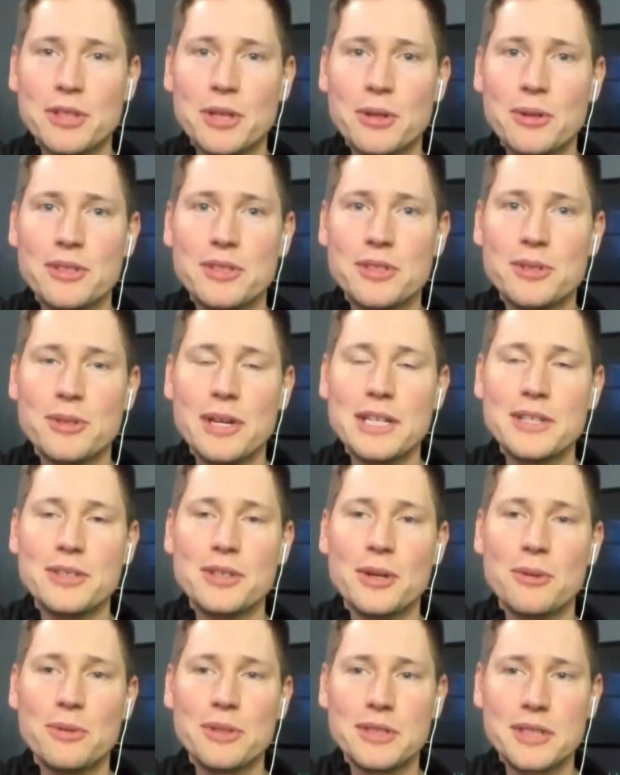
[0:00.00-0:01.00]
to go into, and you
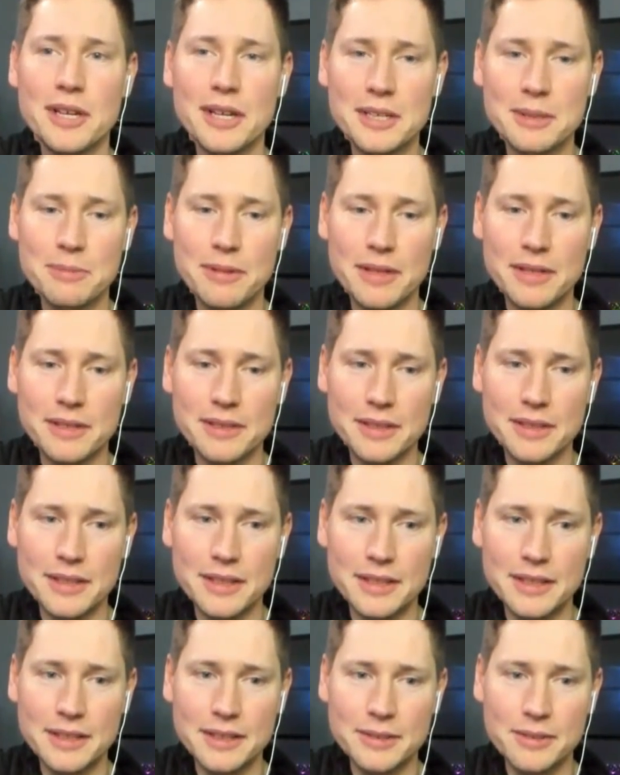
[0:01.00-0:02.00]
know, we talked about
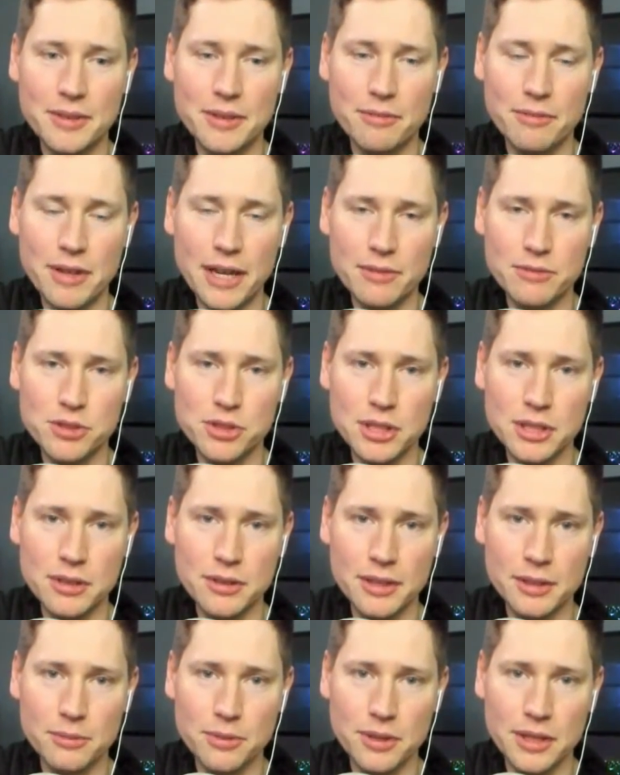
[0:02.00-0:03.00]
the 5G
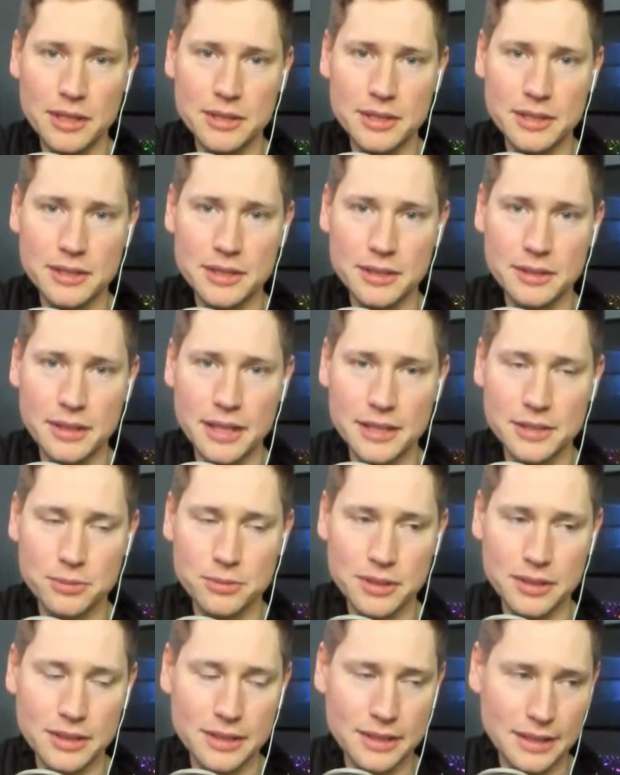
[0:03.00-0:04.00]
thing with AT&T last
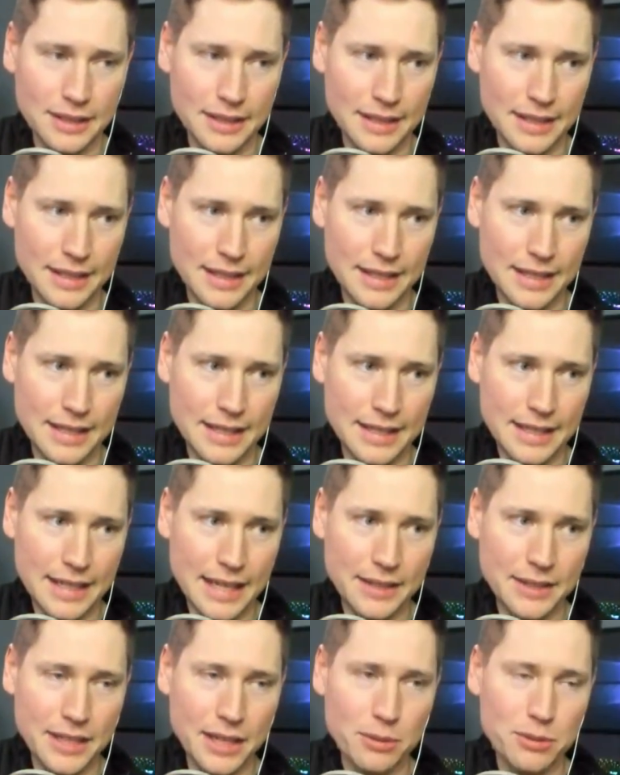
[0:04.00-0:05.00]
week.
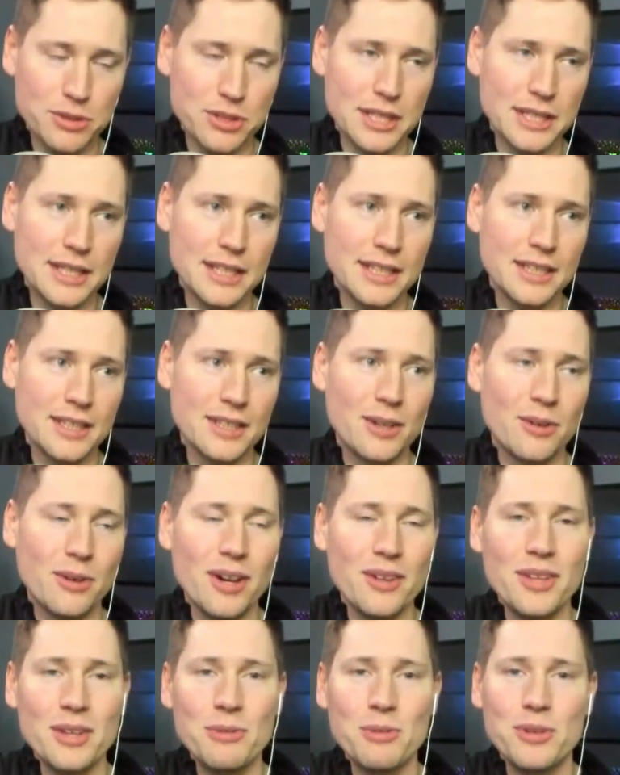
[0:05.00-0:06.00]
And I was thinking, you know,
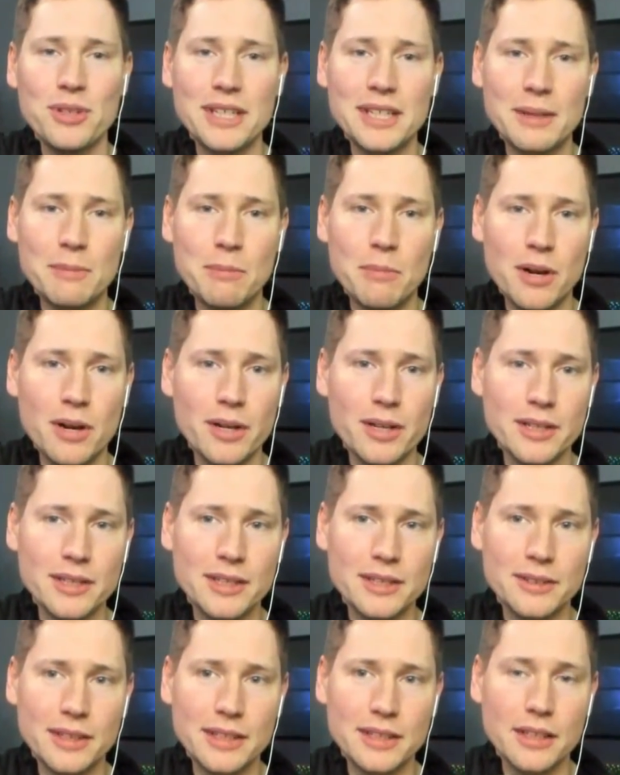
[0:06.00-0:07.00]
are they really going to market
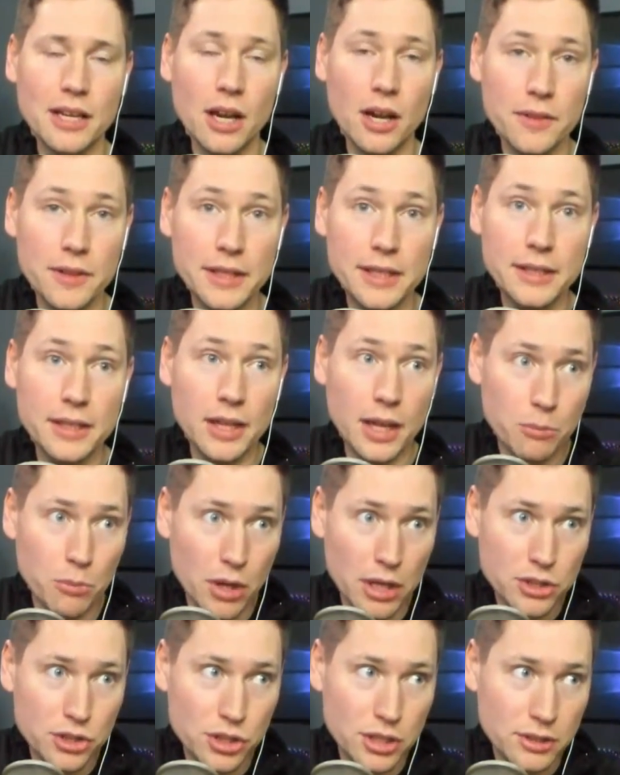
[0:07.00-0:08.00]
it like, oh, and then I'm
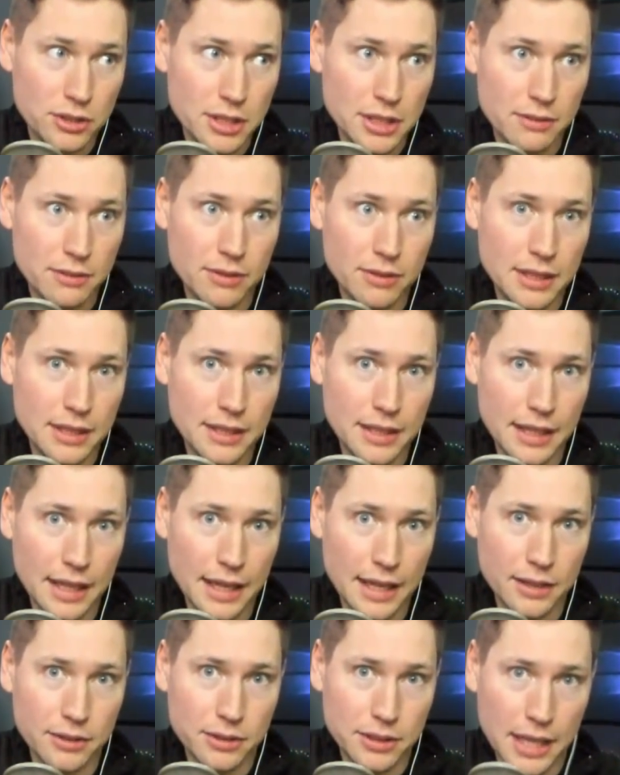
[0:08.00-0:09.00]
watching TV
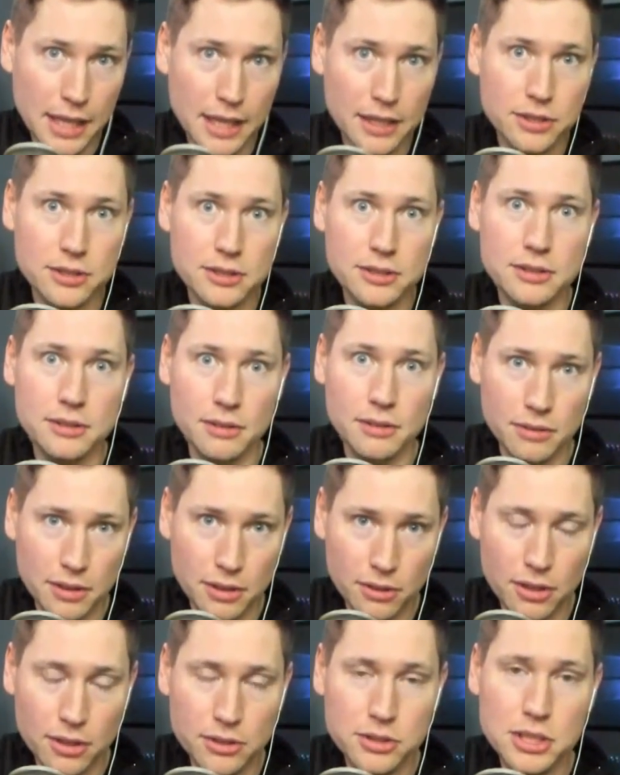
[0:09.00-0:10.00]
and yes,
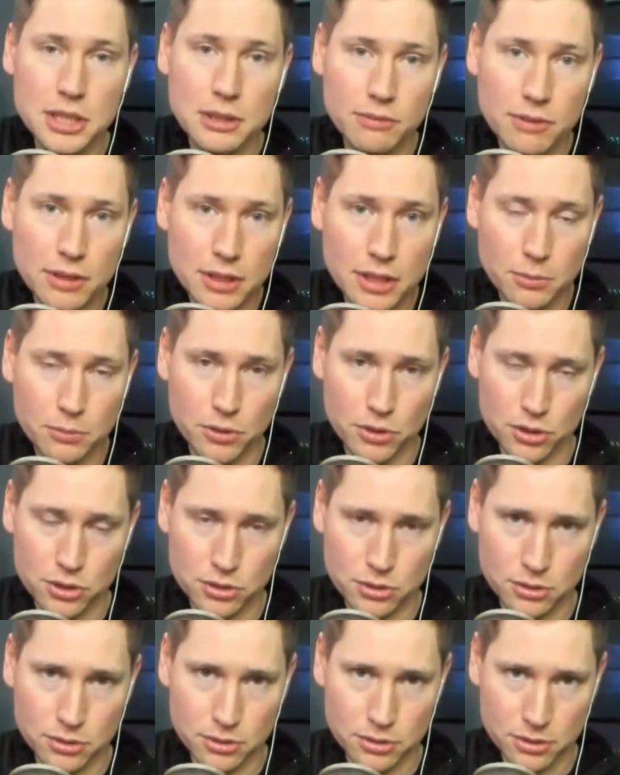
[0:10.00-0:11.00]
there are TV
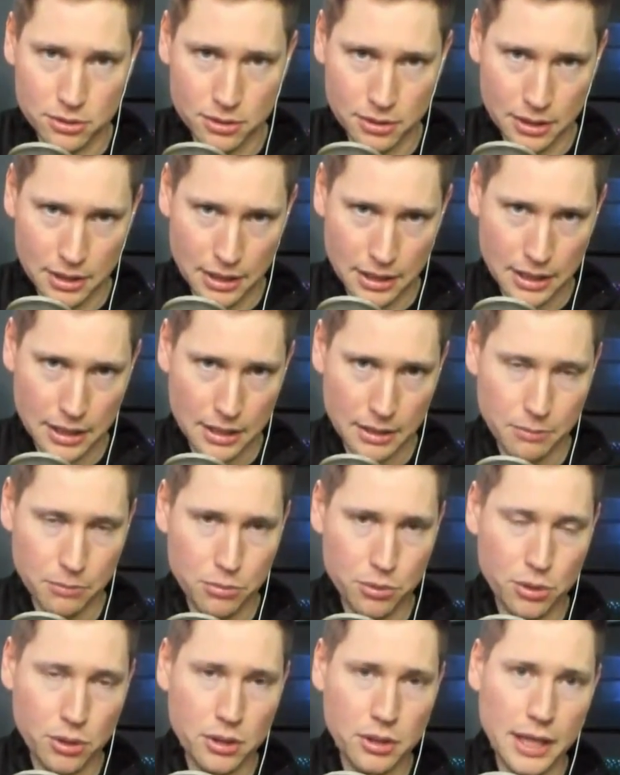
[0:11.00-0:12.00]
commercials
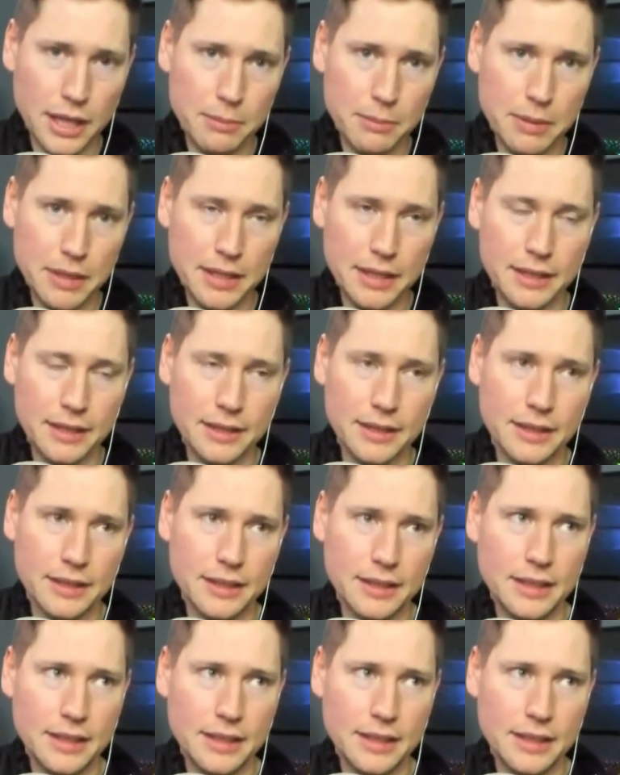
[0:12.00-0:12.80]
proclaiming,